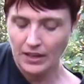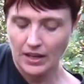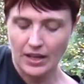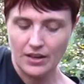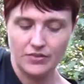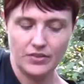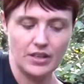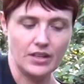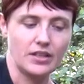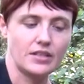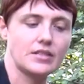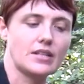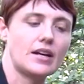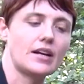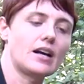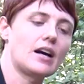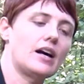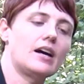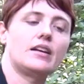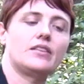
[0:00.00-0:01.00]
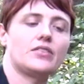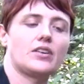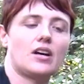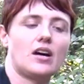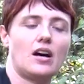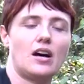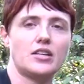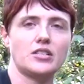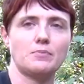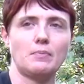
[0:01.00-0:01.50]
and these I got in the
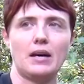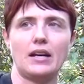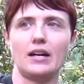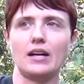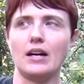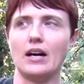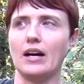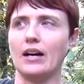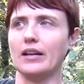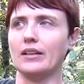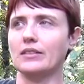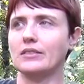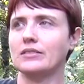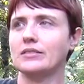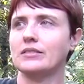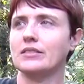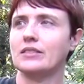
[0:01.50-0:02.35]
cosmetic aisle.